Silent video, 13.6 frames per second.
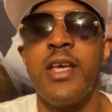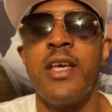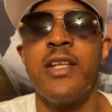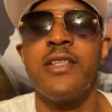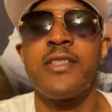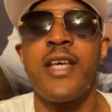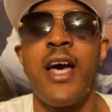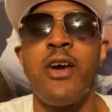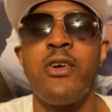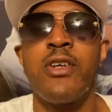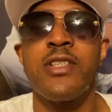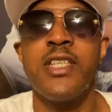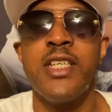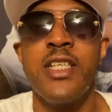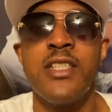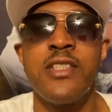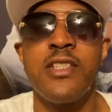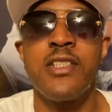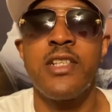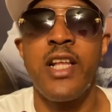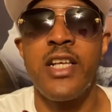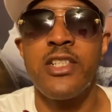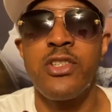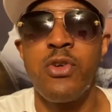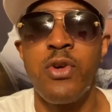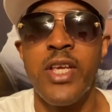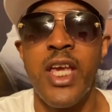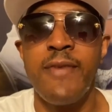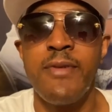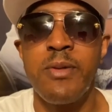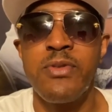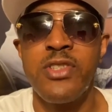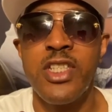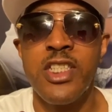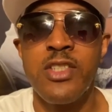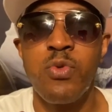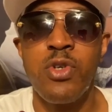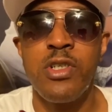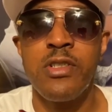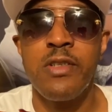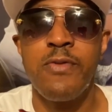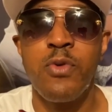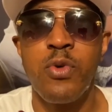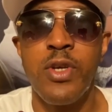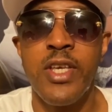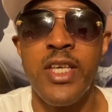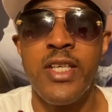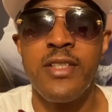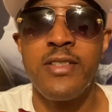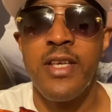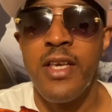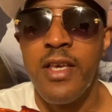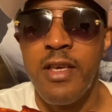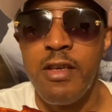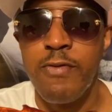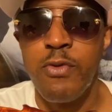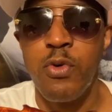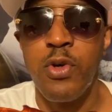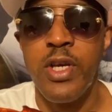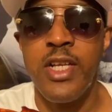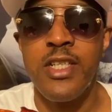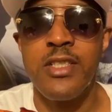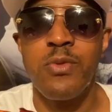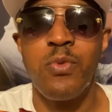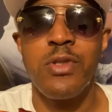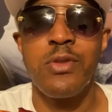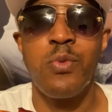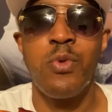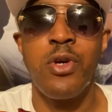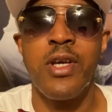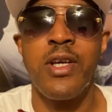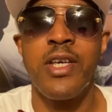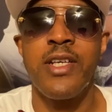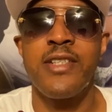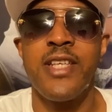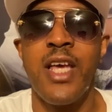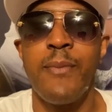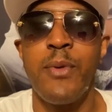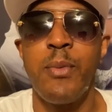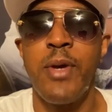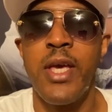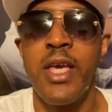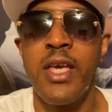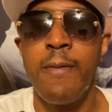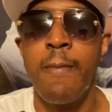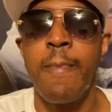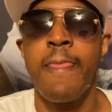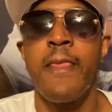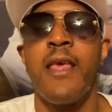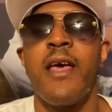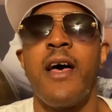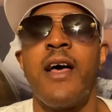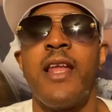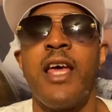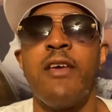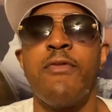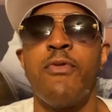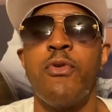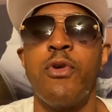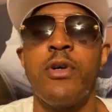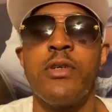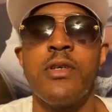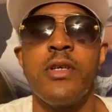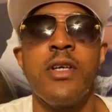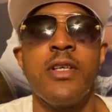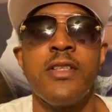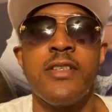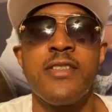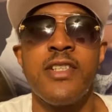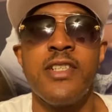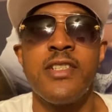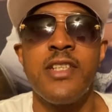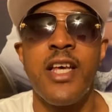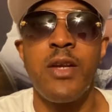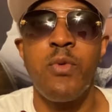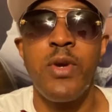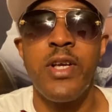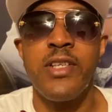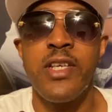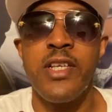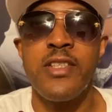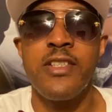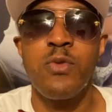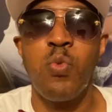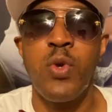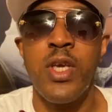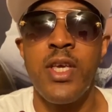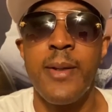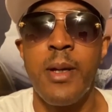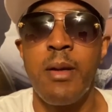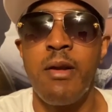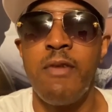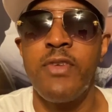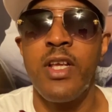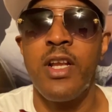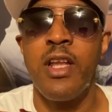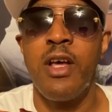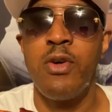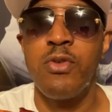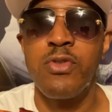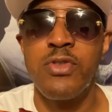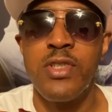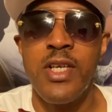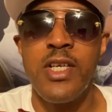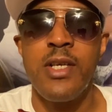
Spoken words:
And this guy Ortiz in his last start gave up six runs on four hits and four innings of worth of work against Tampa Bay. I like for the Cincinnati Reds to get this win, coming off that loss.